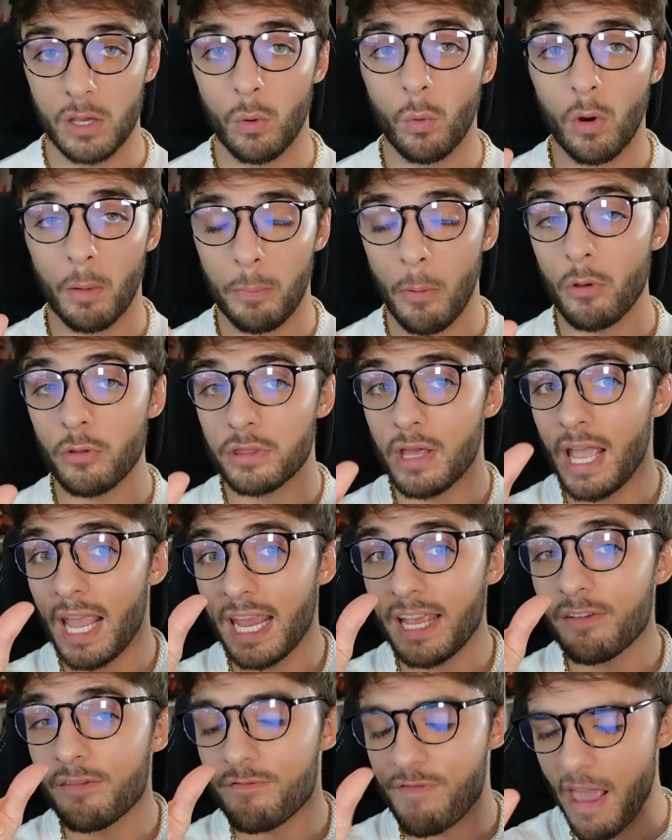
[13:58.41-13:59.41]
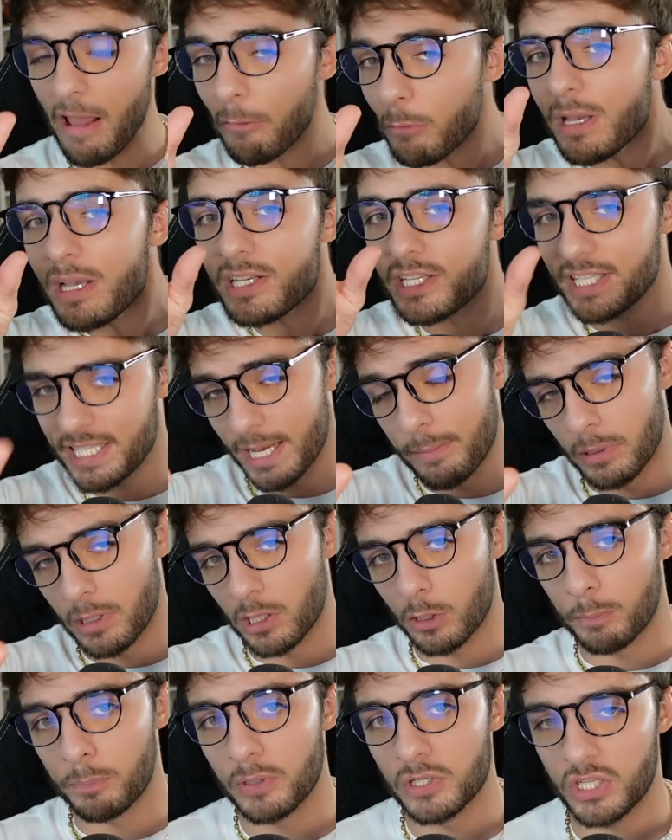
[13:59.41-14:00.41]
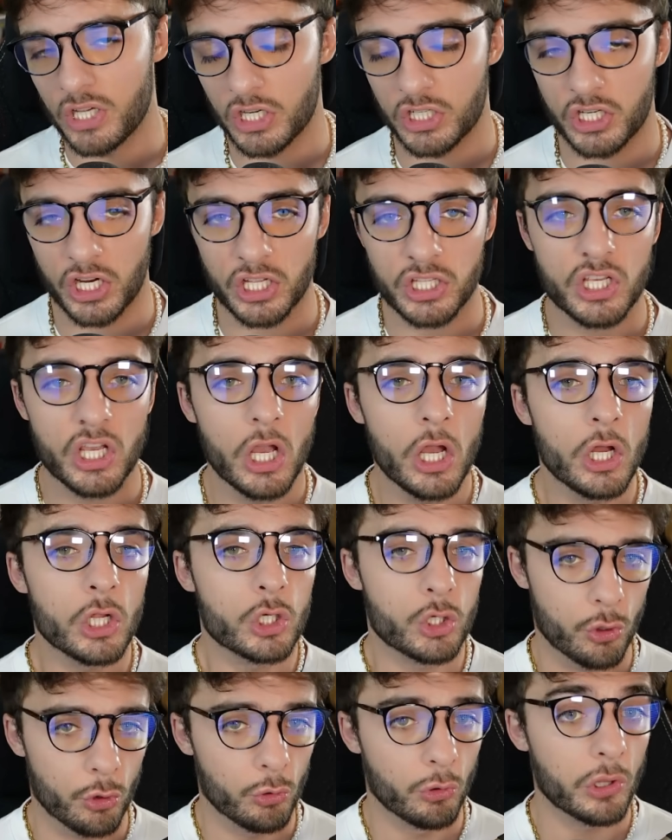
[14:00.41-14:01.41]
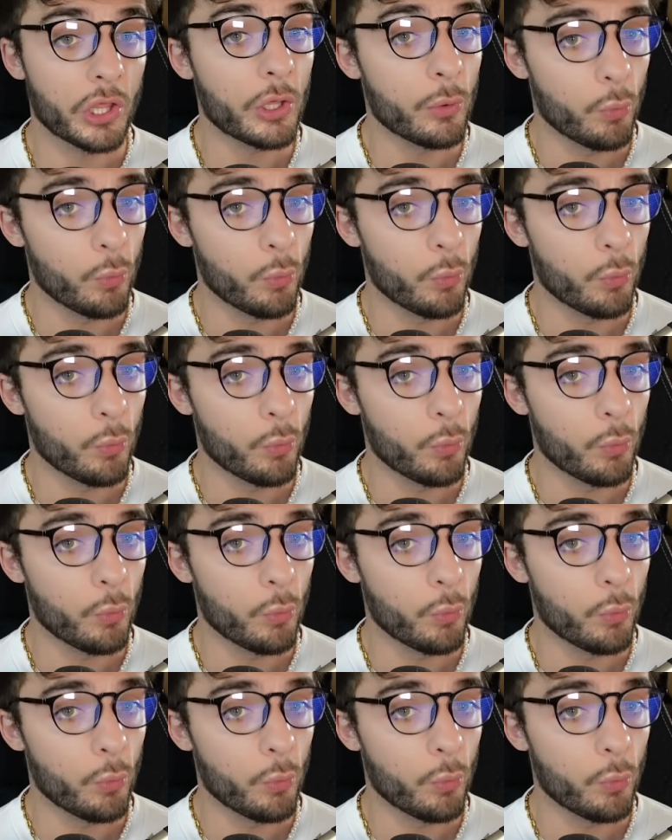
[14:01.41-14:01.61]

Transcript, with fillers: who were both in very similar positions, truly